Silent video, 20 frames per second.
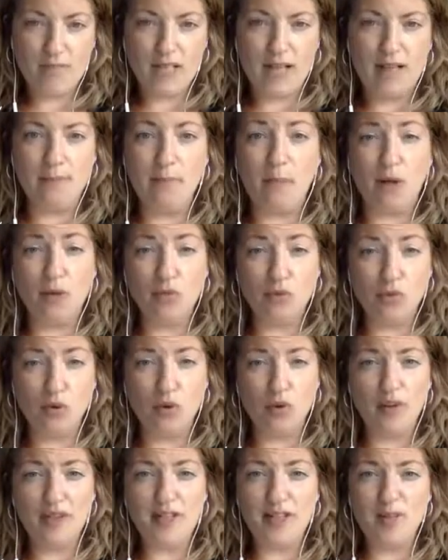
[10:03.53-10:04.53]
in my
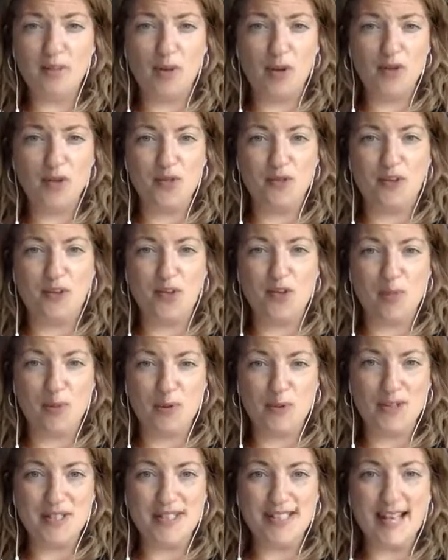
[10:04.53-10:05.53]
rawest, most
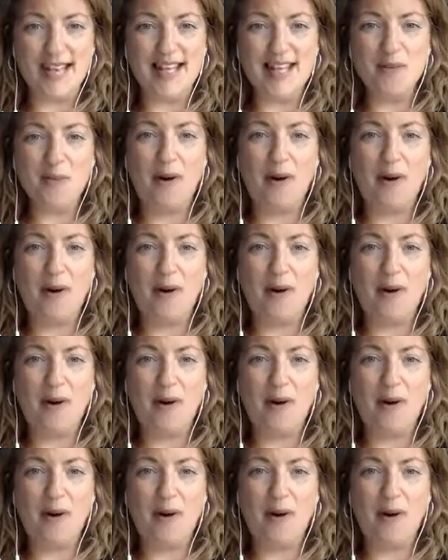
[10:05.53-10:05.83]
vulnerable state,